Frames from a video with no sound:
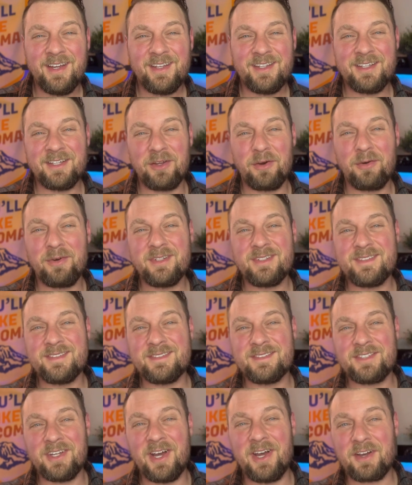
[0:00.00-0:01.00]
you know,
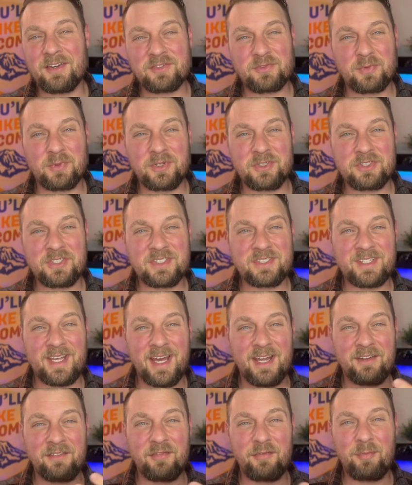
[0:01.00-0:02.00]
dogs were just
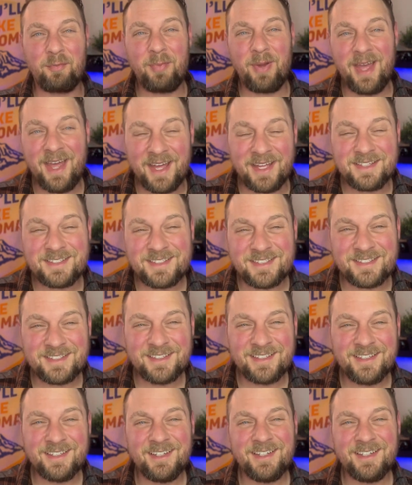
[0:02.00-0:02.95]
kind of pets,